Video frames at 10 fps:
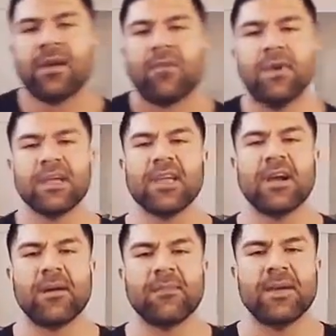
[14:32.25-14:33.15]

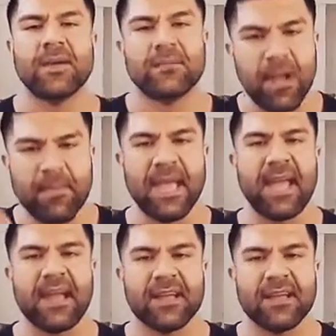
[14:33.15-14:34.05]
William, my
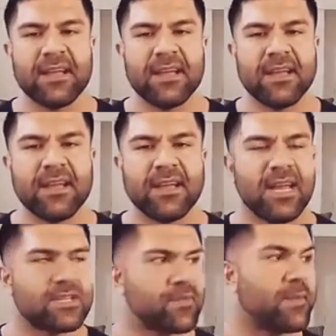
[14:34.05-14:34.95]
man,
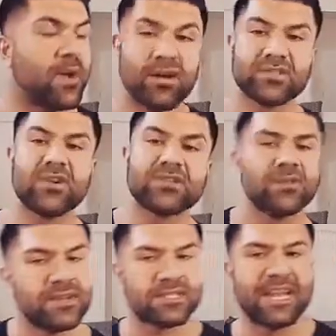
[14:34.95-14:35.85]
he's one of my all-star
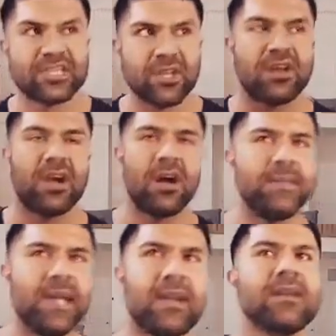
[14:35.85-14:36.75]
students and actually
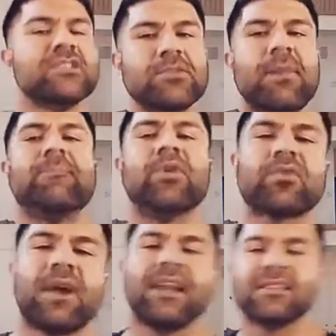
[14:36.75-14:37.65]
coming to my
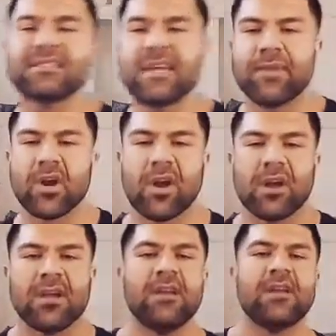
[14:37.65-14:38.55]
book writing
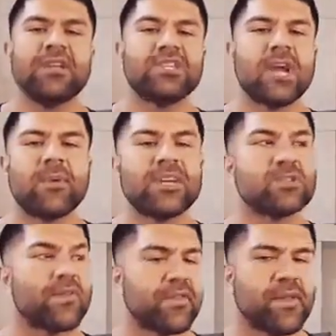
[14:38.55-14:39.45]
seminar, January
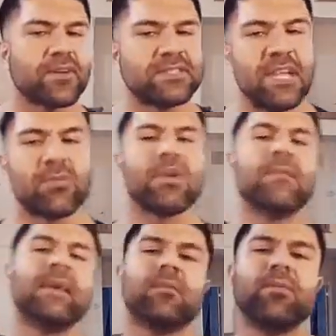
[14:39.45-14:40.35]
12th and 13th. We're
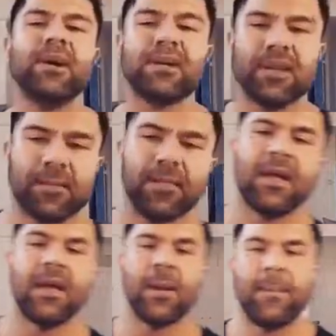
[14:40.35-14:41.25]
going to make William
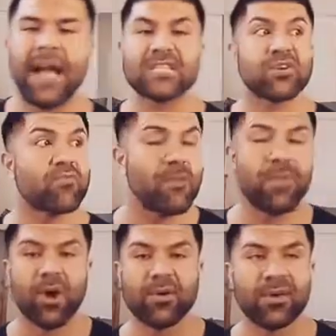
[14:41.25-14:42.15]
Patrick
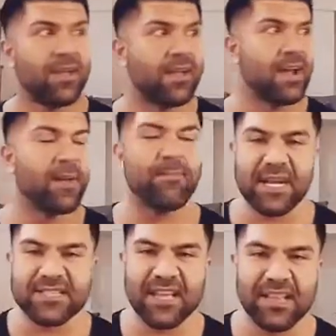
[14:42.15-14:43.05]
Ramon a
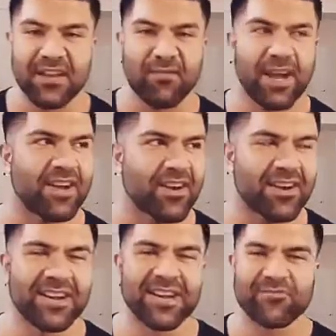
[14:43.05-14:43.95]
best-selling
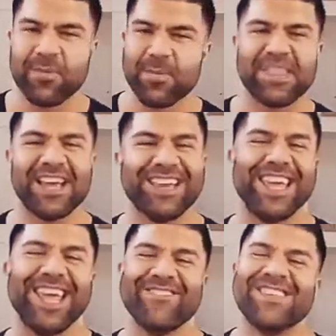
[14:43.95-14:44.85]
writer. Remember that
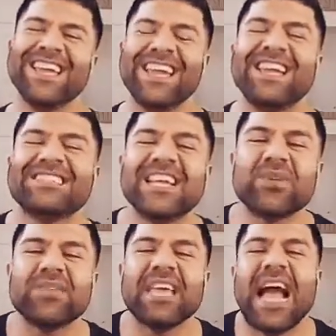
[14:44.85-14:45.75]
name? He says,
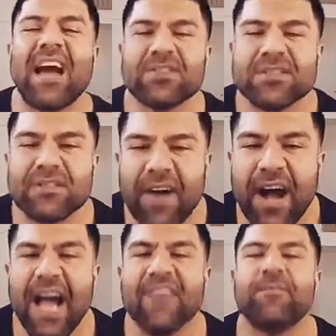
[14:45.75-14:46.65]
you are the average of the
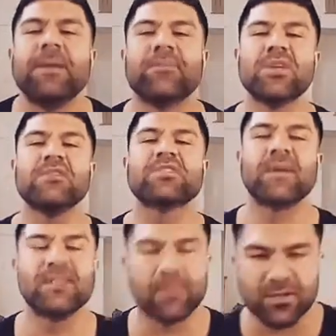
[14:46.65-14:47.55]
5 people you
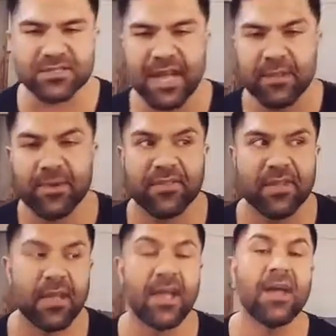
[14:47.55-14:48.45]
spend the most time
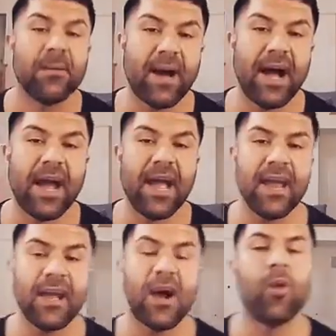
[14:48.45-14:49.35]
with.
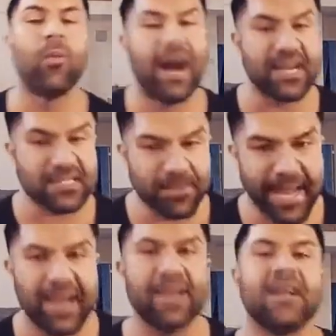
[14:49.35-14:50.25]
By a wise
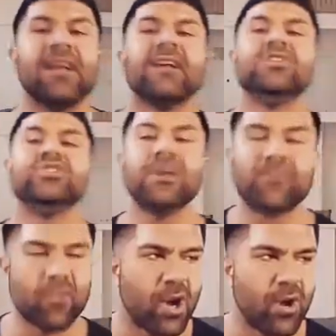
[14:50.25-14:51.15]
man,
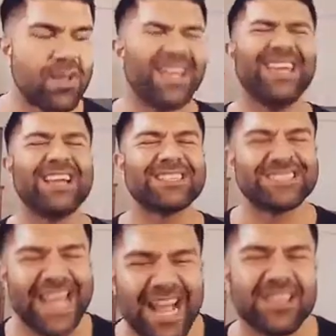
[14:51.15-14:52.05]
Jim Rohn.
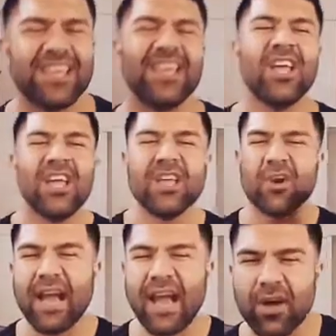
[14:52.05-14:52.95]
Exactly.
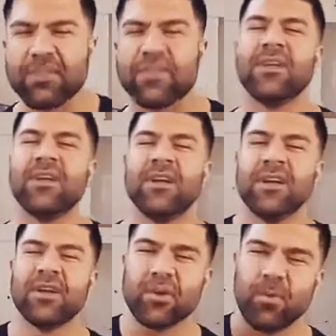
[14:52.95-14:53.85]
Your health,
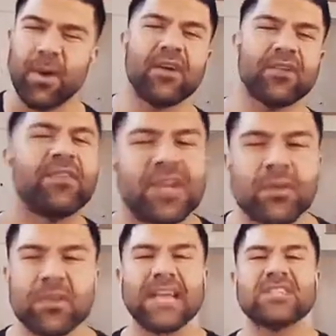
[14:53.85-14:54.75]
your wealth,
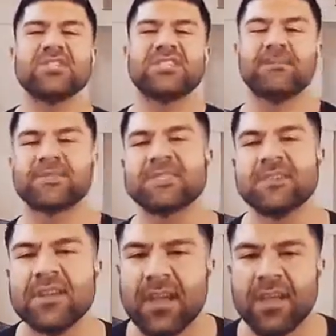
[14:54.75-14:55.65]
your
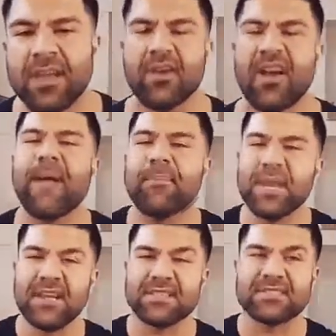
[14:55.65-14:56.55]
relationships, your
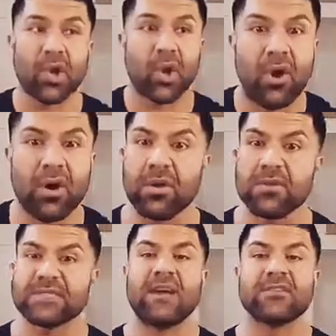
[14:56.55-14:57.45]
happiness. It all
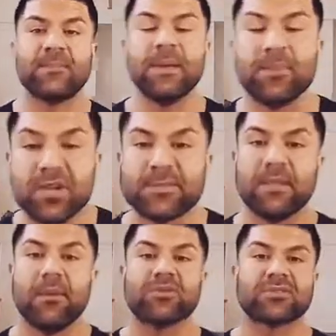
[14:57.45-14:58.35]
goes down to the people you
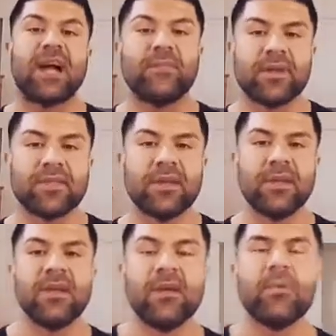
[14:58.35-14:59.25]
spend the most time with.
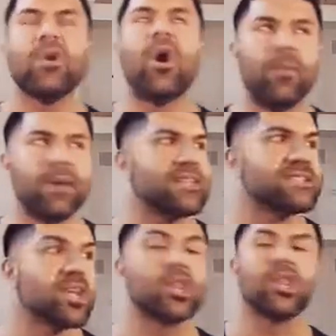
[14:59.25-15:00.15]
We
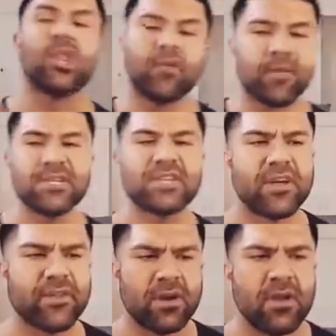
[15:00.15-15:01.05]
always learn from each
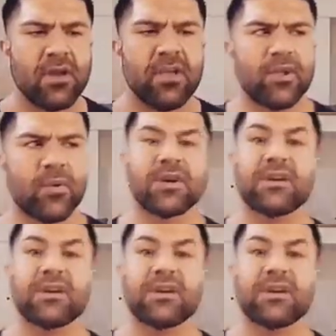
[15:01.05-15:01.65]
other through our